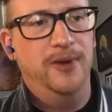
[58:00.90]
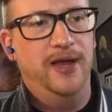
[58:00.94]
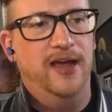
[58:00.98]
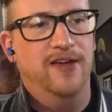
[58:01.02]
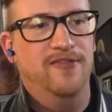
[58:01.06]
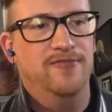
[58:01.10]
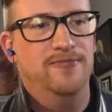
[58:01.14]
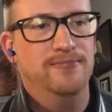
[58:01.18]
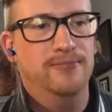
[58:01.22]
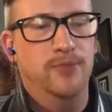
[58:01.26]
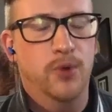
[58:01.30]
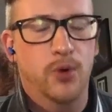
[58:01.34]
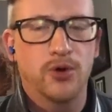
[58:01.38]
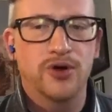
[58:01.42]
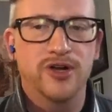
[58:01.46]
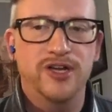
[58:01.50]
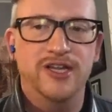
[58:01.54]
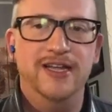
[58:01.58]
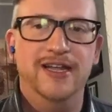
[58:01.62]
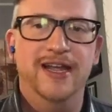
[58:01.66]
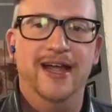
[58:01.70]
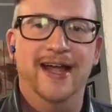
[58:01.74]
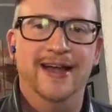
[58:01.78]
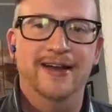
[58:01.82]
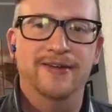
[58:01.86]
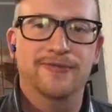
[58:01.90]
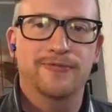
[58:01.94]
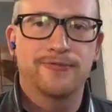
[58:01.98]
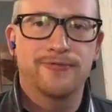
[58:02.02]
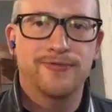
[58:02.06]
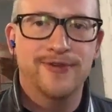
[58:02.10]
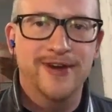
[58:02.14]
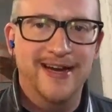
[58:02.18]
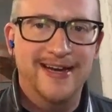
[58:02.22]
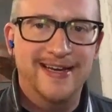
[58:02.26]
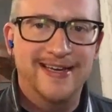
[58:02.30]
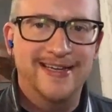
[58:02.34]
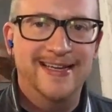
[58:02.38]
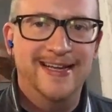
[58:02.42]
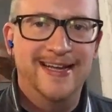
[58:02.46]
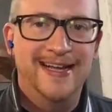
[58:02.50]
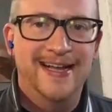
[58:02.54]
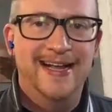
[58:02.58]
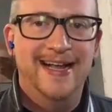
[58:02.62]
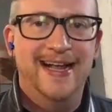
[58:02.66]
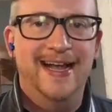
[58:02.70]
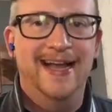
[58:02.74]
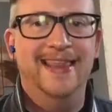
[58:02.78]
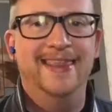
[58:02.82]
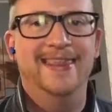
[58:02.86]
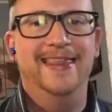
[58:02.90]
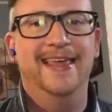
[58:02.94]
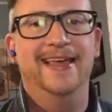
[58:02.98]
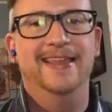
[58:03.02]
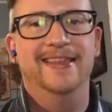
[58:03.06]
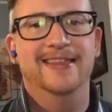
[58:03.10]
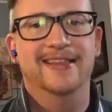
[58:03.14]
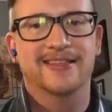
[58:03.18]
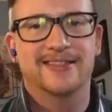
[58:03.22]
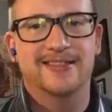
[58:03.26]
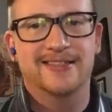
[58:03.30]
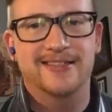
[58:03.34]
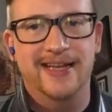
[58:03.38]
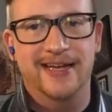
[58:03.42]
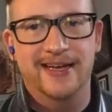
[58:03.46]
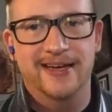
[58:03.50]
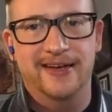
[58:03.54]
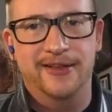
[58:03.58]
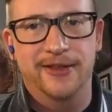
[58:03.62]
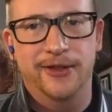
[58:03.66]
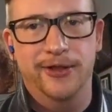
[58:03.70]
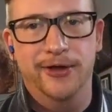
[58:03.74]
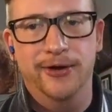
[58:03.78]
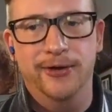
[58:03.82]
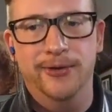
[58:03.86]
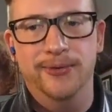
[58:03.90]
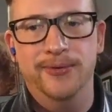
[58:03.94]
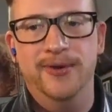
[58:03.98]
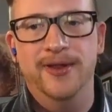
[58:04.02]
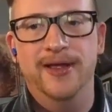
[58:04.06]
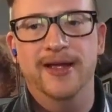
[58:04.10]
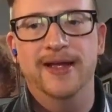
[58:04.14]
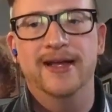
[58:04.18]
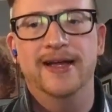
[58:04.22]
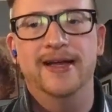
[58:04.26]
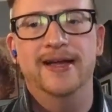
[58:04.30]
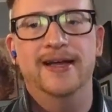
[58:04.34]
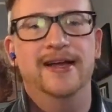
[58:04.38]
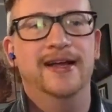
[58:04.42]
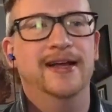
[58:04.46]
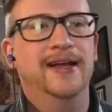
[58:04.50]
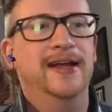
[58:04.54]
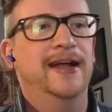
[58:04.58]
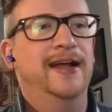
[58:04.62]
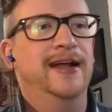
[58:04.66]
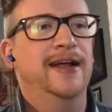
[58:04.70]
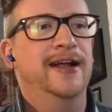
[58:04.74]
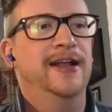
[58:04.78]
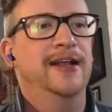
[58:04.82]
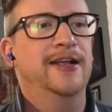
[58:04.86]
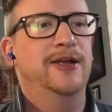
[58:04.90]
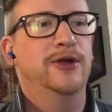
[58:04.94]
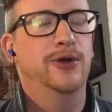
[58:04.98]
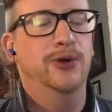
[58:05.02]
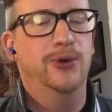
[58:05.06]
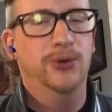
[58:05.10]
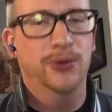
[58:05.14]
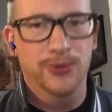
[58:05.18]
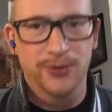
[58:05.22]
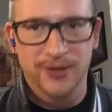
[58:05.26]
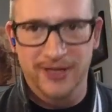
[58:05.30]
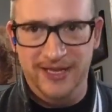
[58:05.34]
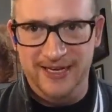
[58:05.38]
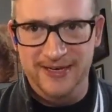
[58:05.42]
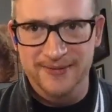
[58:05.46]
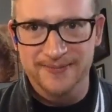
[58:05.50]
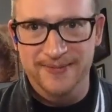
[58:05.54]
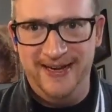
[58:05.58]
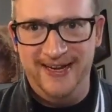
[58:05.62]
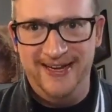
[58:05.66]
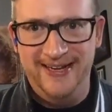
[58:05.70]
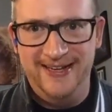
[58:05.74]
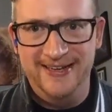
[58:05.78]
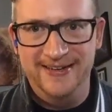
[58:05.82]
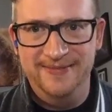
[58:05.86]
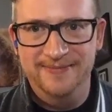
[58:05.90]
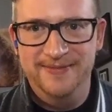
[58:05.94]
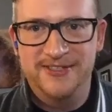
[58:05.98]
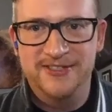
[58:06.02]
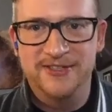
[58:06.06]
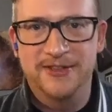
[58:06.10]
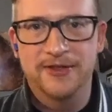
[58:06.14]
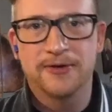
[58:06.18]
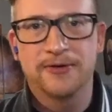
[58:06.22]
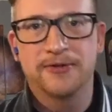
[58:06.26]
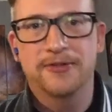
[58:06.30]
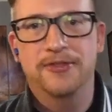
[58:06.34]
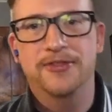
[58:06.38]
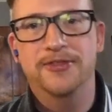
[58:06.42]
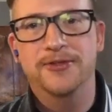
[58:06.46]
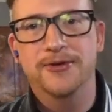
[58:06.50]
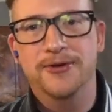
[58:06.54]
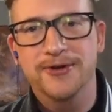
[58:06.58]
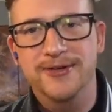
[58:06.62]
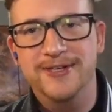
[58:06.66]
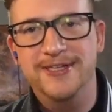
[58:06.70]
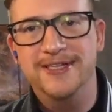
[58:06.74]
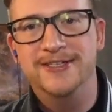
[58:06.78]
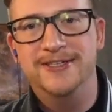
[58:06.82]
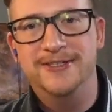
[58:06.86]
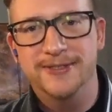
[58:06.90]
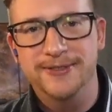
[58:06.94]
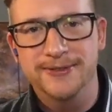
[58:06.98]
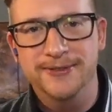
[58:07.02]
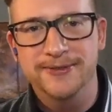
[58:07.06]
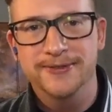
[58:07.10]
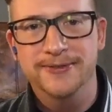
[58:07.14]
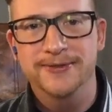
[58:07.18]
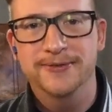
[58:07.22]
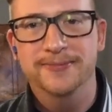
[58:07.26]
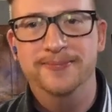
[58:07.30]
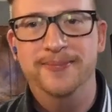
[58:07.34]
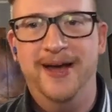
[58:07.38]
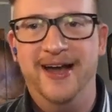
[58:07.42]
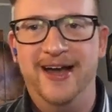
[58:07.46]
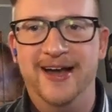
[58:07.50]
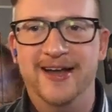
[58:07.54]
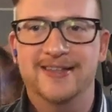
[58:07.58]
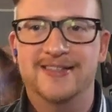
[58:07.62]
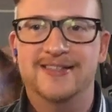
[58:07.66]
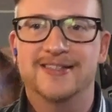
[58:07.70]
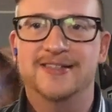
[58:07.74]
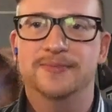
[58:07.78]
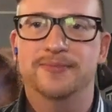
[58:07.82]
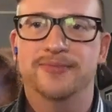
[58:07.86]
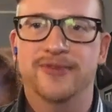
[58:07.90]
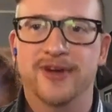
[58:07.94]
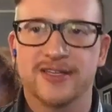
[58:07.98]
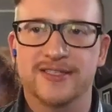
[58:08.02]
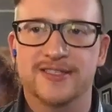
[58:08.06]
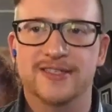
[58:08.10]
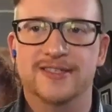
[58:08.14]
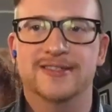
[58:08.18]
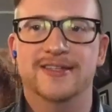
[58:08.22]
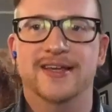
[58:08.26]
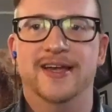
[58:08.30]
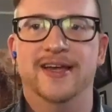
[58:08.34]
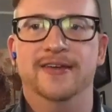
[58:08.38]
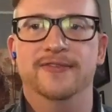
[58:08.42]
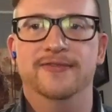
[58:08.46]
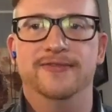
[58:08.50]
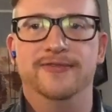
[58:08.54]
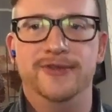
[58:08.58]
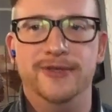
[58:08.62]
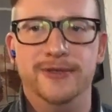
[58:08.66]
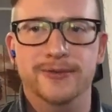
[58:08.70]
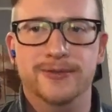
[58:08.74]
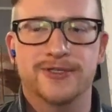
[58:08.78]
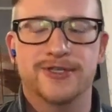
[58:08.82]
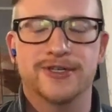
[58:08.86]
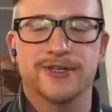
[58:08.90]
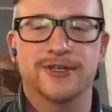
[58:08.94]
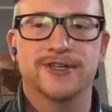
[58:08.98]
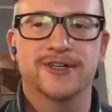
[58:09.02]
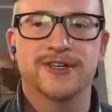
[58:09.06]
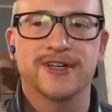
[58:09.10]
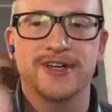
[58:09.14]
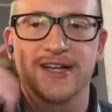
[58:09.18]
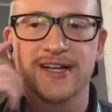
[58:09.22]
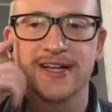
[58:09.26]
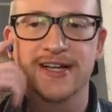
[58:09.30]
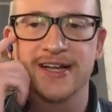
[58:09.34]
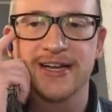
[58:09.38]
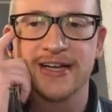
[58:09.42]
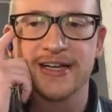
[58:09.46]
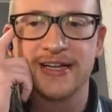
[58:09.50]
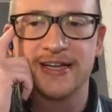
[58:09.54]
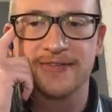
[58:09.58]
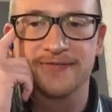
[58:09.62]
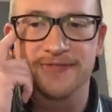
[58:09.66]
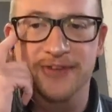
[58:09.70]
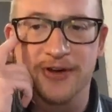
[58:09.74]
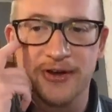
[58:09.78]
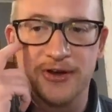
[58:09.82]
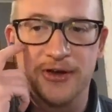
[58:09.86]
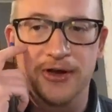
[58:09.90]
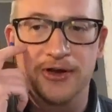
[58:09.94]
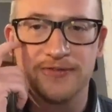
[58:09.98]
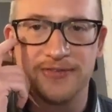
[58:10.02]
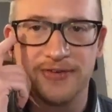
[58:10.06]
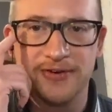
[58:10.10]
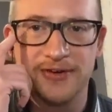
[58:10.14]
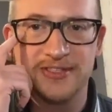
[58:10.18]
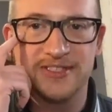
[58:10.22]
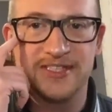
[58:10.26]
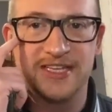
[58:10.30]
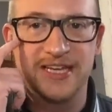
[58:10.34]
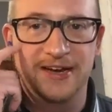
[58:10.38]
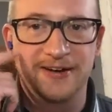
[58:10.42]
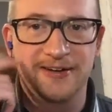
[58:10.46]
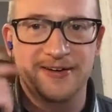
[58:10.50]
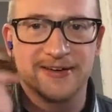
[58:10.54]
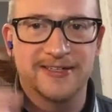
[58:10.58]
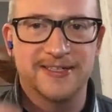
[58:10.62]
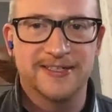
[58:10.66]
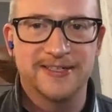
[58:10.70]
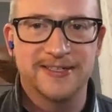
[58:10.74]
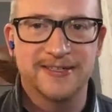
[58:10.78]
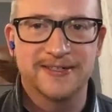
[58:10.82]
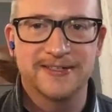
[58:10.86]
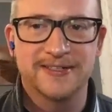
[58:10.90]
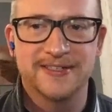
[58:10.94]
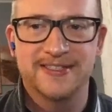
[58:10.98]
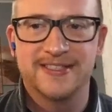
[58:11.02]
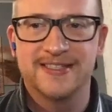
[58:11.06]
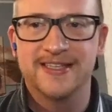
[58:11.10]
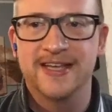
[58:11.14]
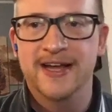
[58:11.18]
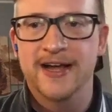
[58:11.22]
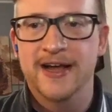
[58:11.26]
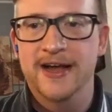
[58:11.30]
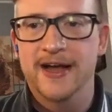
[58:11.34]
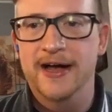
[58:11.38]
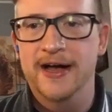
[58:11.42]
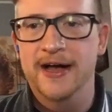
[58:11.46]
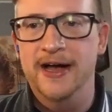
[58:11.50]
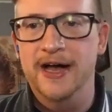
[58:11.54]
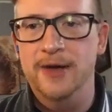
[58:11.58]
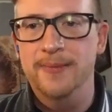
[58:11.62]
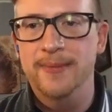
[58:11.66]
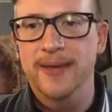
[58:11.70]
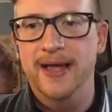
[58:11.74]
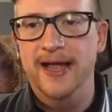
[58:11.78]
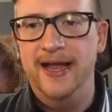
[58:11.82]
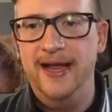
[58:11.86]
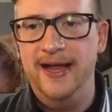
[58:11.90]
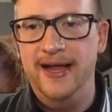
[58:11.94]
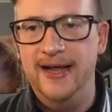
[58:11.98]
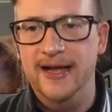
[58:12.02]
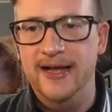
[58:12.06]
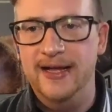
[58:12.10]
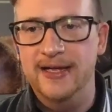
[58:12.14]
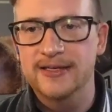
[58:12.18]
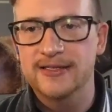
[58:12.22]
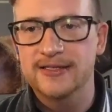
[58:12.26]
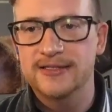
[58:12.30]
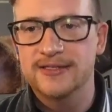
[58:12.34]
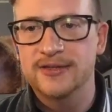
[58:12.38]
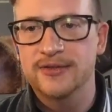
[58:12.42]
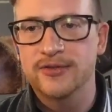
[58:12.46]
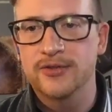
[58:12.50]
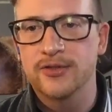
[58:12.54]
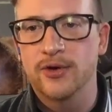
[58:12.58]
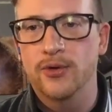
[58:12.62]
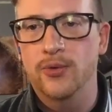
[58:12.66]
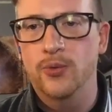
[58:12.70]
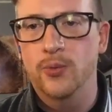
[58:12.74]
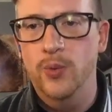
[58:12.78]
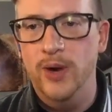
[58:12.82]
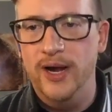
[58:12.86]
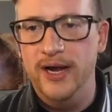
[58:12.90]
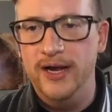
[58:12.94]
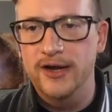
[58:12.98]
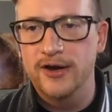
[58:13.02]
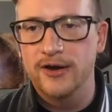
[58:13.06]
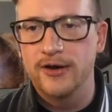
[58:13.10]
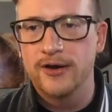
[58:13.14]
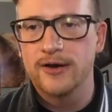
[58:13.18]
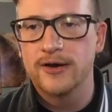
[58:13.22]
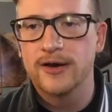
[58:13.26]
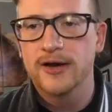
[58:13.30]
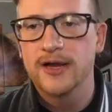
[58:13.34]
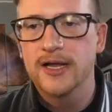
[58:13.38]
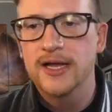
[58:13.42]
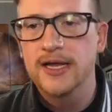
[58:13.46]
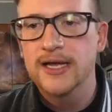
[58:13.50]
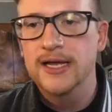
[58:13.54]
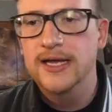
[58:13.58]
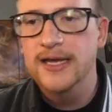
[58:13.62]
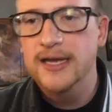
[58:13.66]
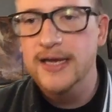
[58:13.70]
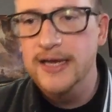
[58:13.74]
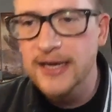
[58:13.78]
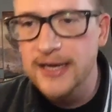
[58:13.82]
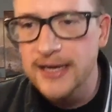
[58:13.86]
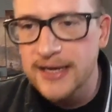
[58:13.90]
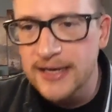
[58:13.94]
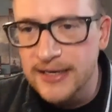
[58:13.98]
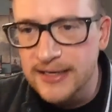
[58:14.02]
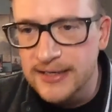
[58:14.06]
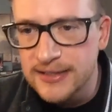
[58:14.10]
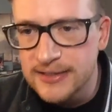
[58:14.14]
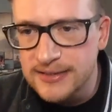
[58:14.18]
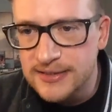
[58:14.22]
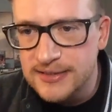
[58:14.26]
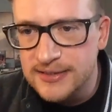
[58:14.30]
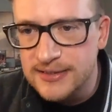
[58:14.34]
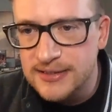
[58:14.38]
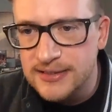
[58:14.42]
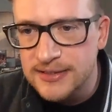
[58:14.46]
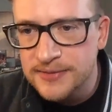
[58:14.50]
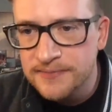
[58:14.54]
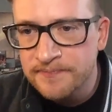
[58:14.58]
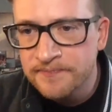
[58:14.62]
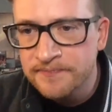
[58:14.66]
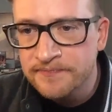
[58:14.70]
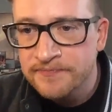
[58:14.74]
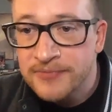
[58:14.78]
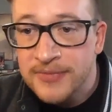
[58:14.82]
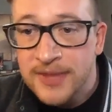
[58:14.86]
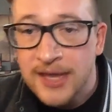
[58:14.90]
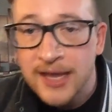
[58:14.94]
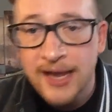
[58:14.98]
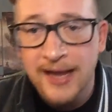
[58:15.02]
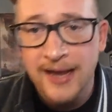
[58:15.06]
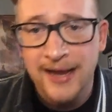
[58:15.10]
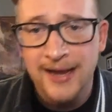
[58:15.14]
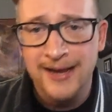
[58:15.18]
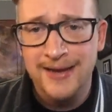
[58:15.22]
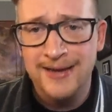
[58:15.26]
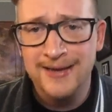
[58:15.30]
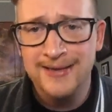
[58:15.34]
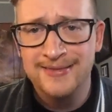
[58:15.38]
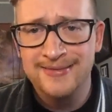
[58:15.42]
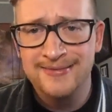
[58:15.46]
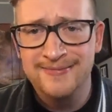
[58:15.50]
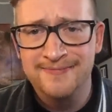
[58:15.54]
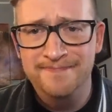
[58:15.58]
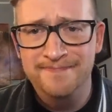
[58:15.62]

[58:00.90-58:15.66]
have Morty and Rick, and then the standalone Kool-Aid Man. So there are 32 past, present, and future Funkoverse characters, and the winner is a